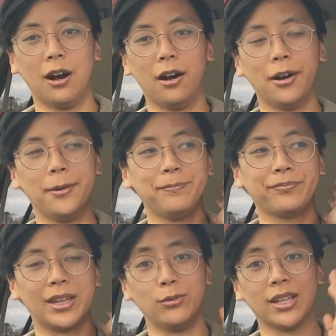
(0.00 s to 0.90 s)
And
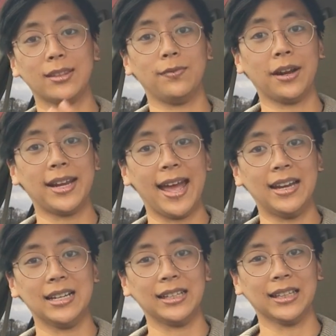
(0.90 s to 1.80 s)
it was at the very
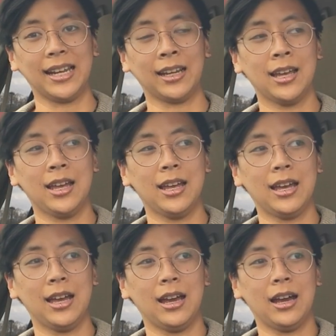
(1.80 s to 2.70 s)
end, and, like,
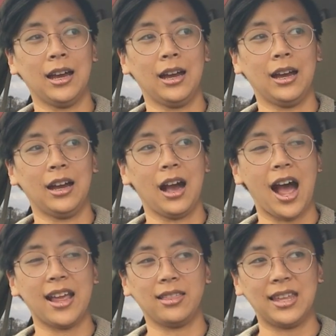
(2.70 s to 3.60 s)

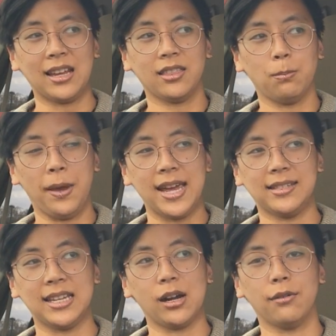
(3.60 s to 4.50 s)
I think the
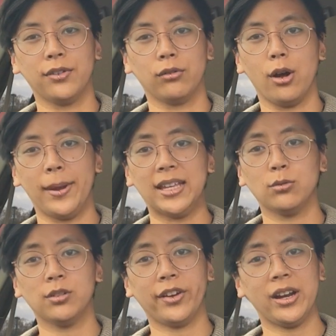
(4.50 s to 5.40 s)
pacing of the romance
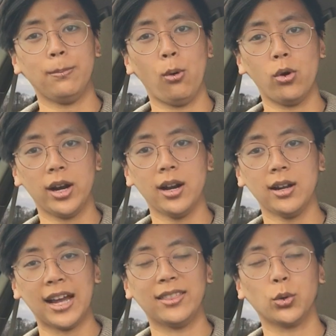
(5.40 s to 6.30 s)
was very poor,
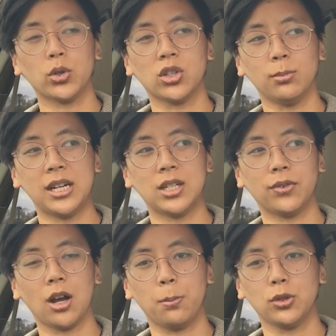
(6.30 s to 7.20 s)
and there were so many
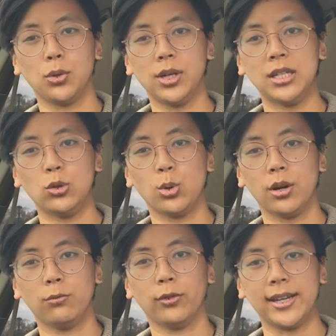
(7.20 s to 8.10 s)
different opportunities you could
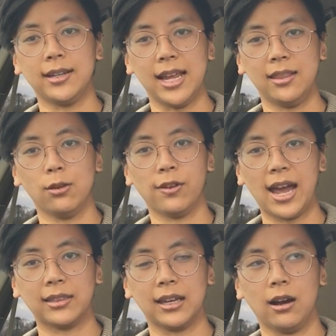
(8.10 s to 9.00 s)
have written in the
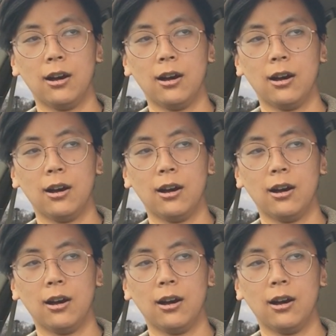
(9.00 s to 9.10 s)
fact that